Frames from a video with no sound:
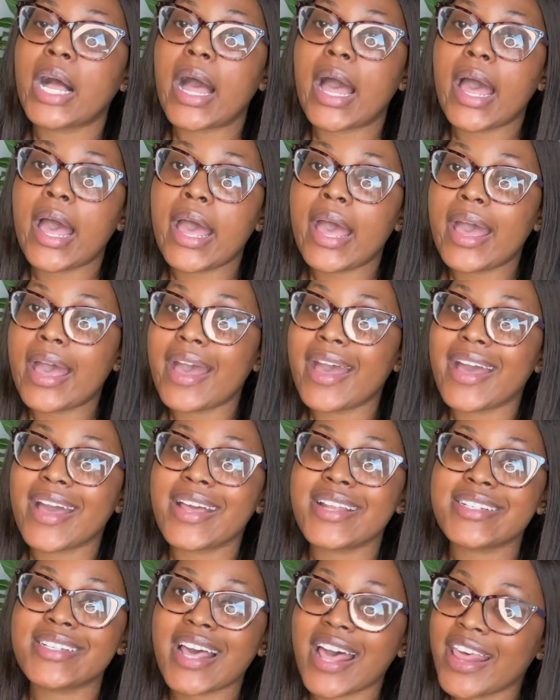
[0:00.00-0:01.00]

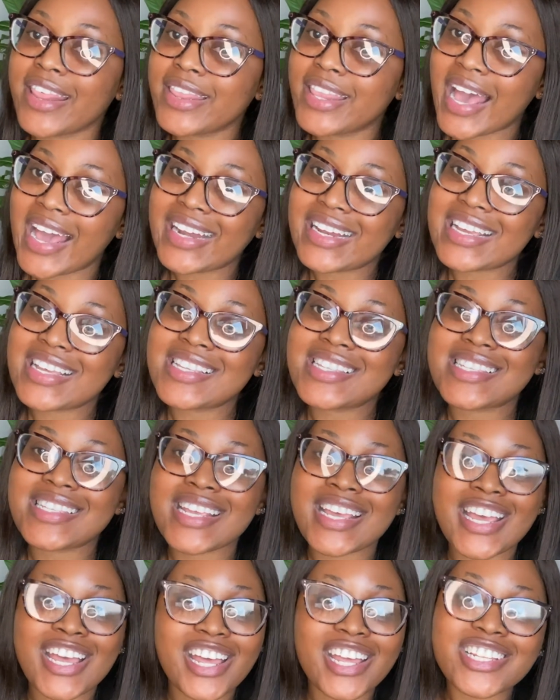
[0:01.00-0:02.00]
And that is
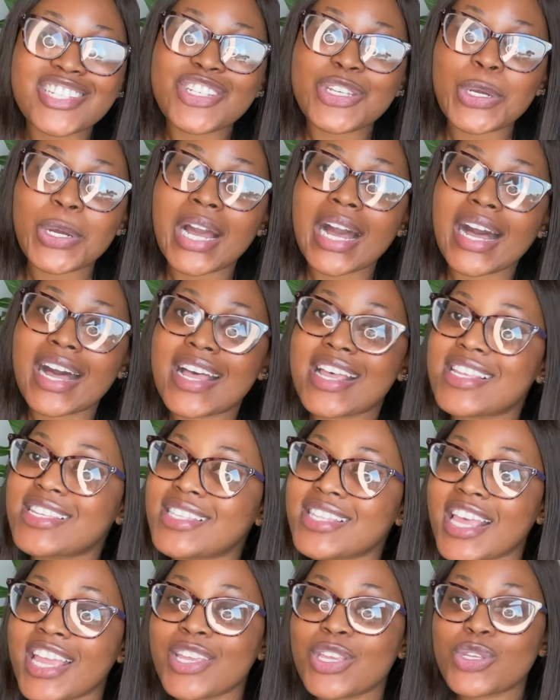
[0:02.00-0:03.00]
it, you guys.
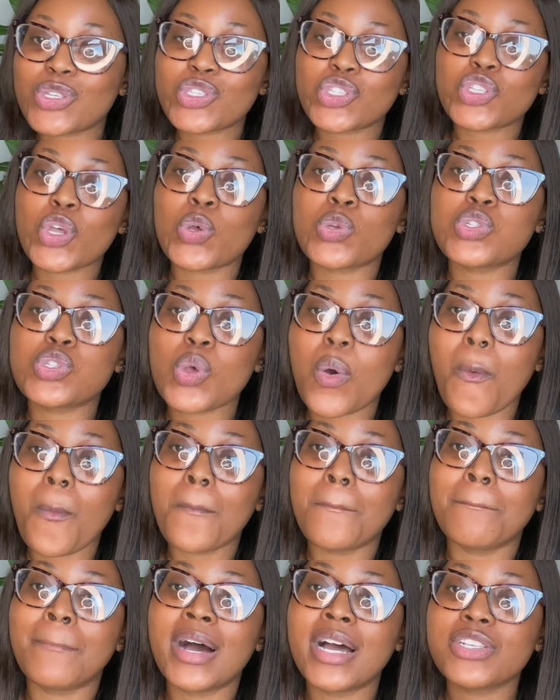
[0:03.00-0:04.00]
Thank you so
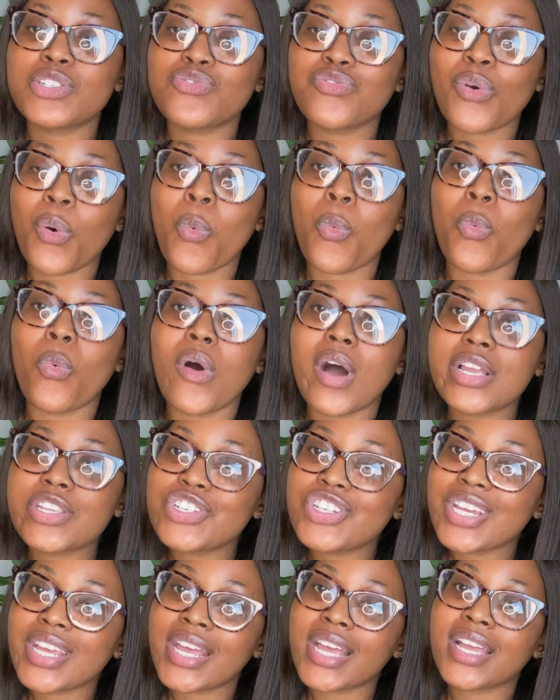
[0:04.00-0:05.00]
much for
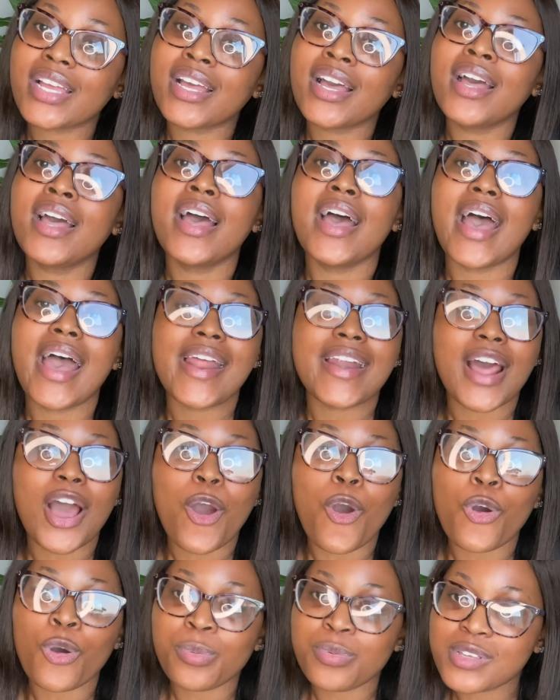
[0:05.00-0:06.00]
watching, and I
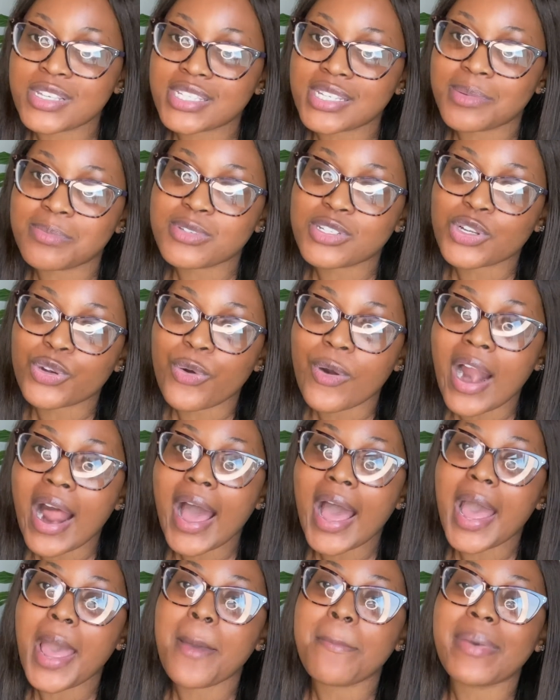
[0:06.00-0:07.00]
hope you
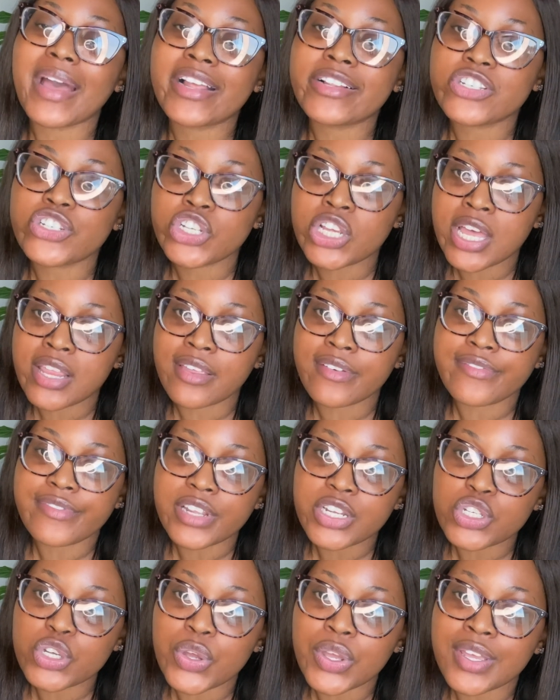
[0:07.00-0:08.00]
subscribe and share the
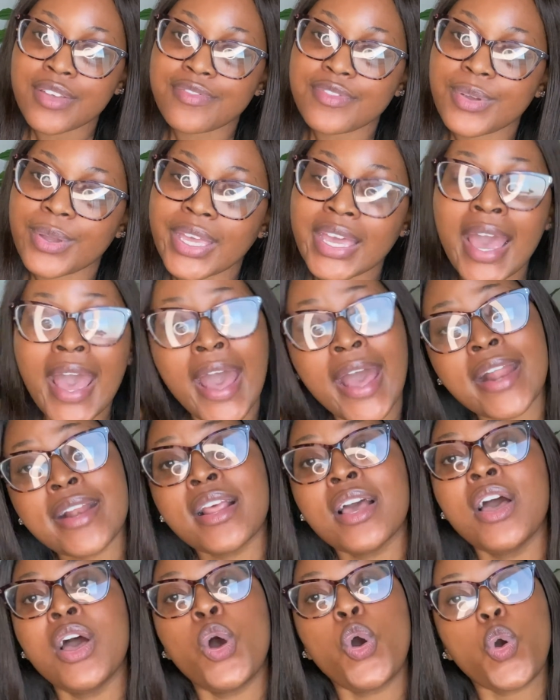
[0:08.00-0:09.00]
video if you can.
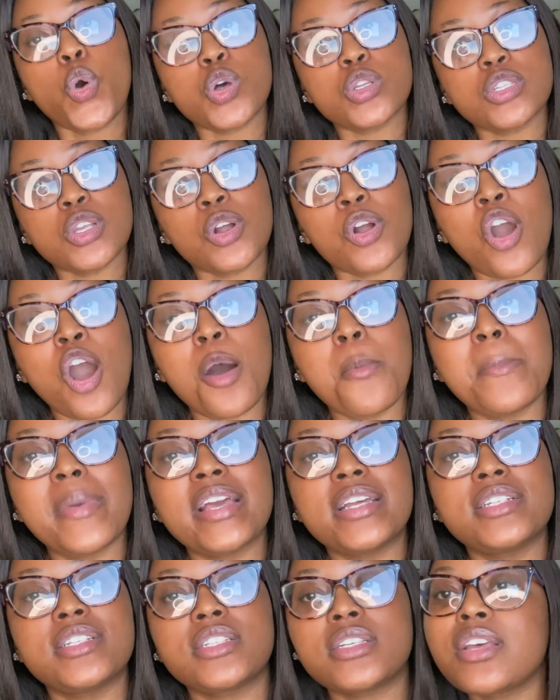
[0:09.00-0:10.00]
Also
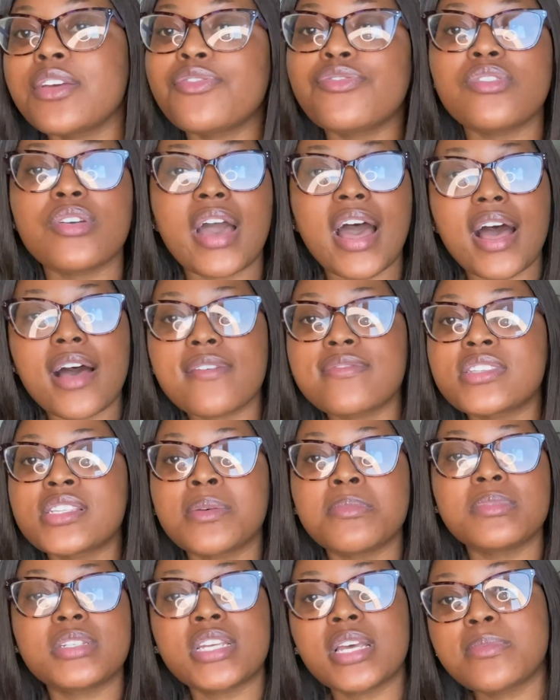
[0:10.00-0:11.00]
comment if you have
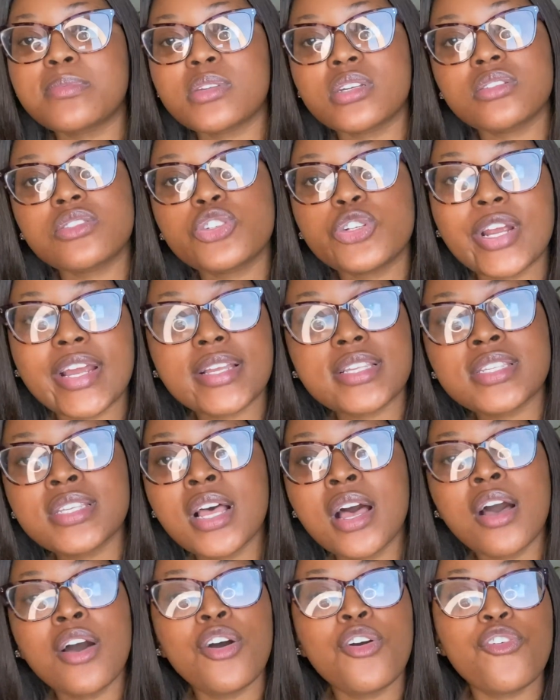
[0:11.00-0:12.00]
some tips and tricks
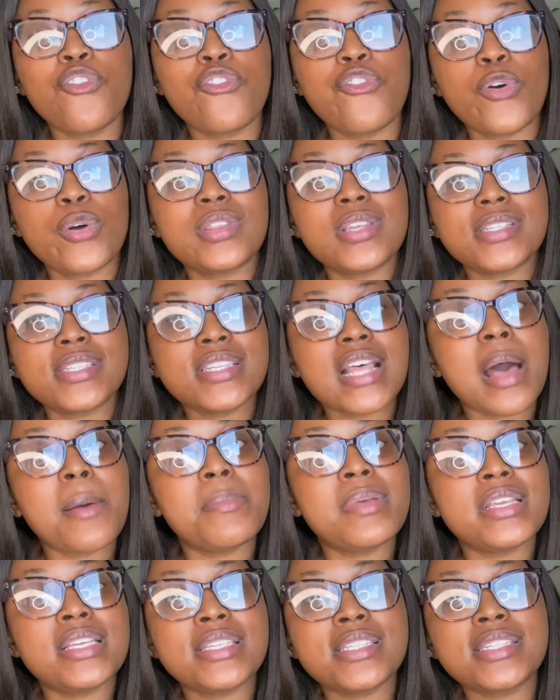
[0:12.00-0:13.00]
for the
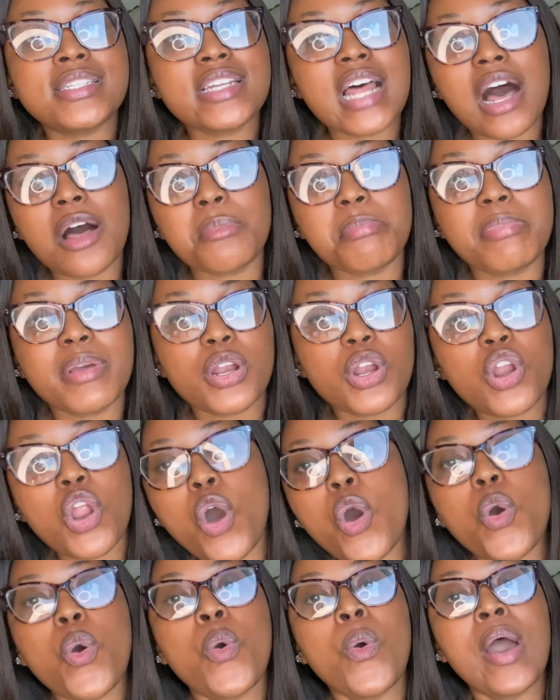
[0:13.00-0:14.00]
subbies down
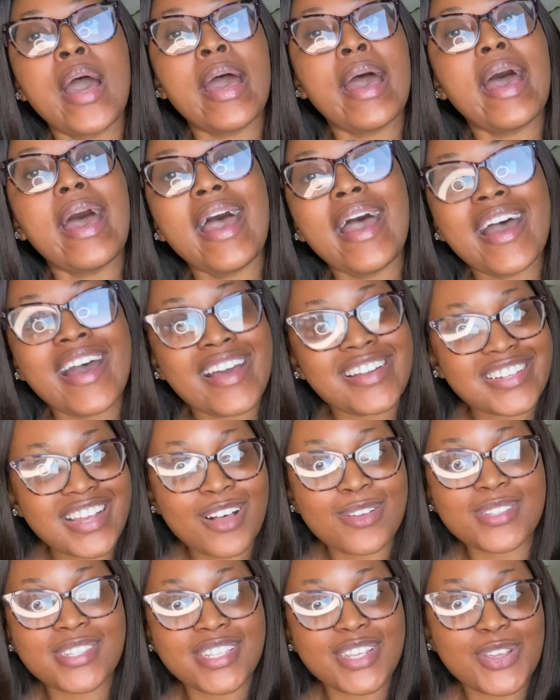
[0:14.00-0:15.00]
below, and I'll
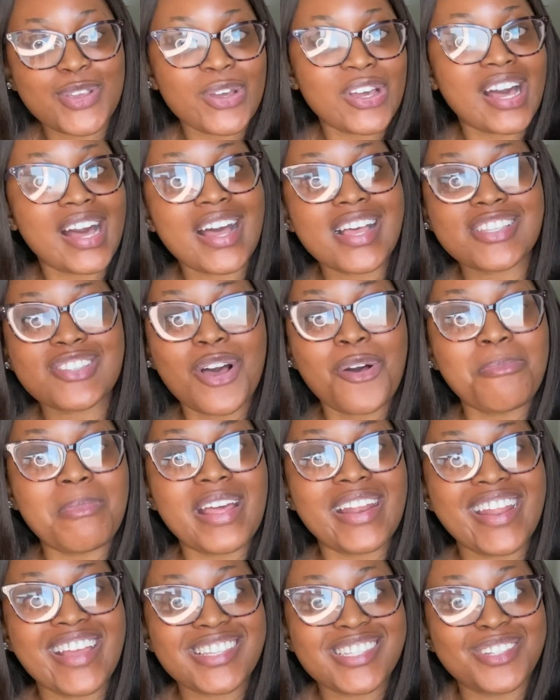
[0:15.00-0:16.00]
see you guys on my
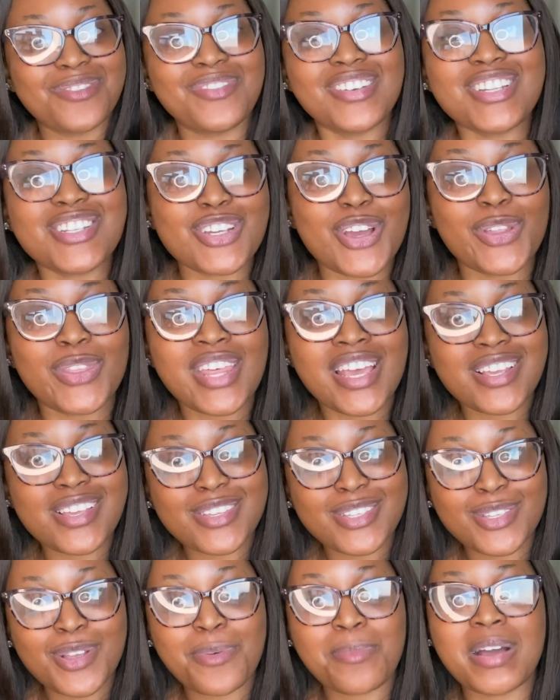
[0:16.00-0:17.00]
next video. Thank you
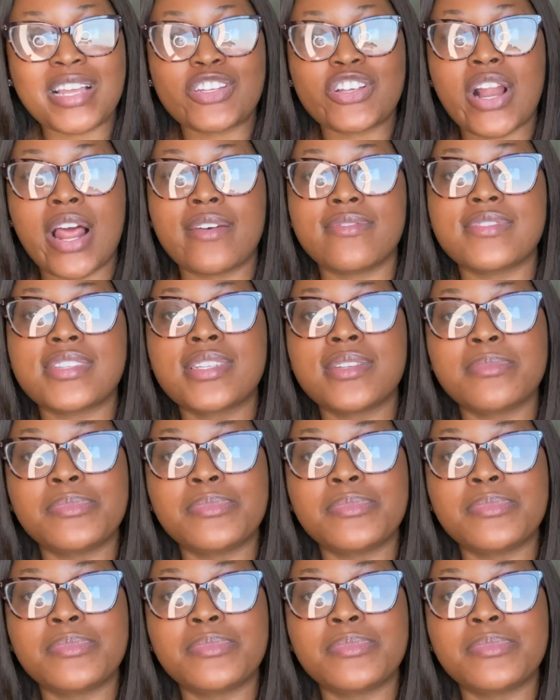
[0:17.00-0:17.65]
so much, loves.